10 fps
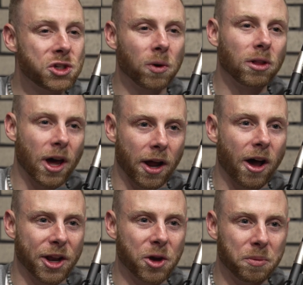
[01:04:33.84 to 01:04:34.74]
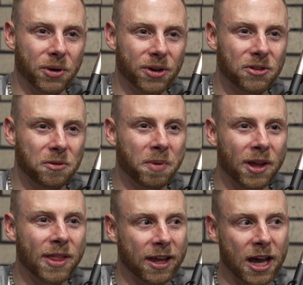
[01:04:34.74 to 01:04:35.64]
to a lot of audiobooks,
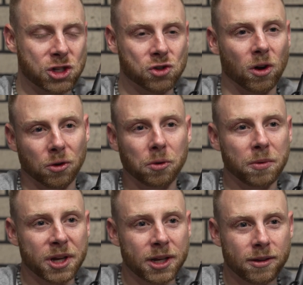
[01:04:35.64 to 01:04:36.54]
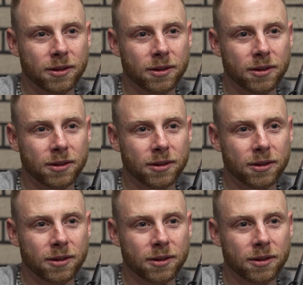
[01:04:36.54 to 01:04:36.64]
but like I struggle to read.